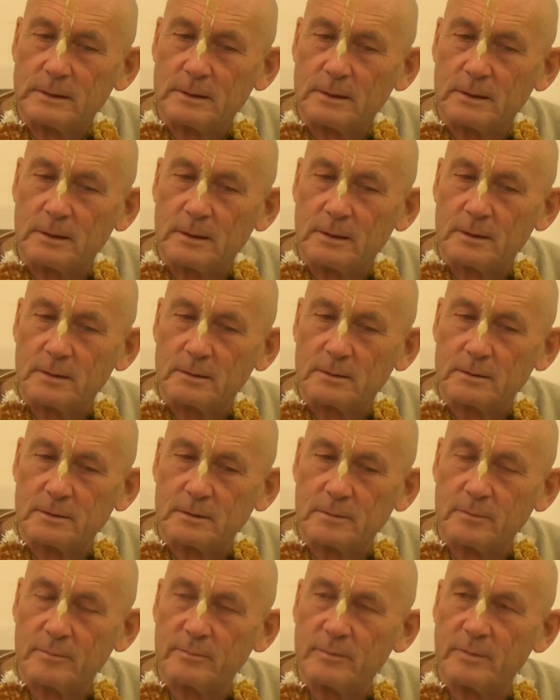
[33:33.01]

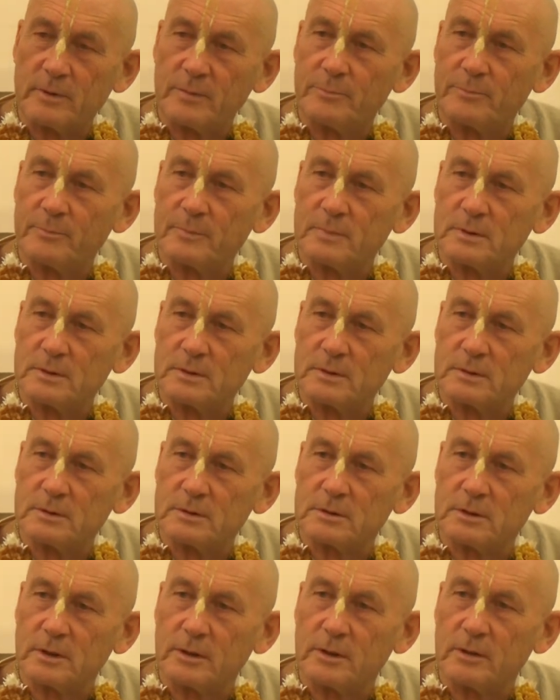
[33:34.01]

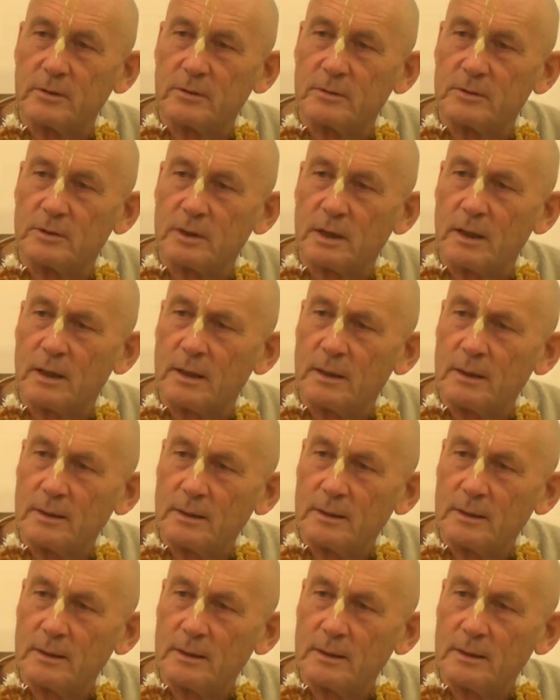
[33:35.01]
Sayuja,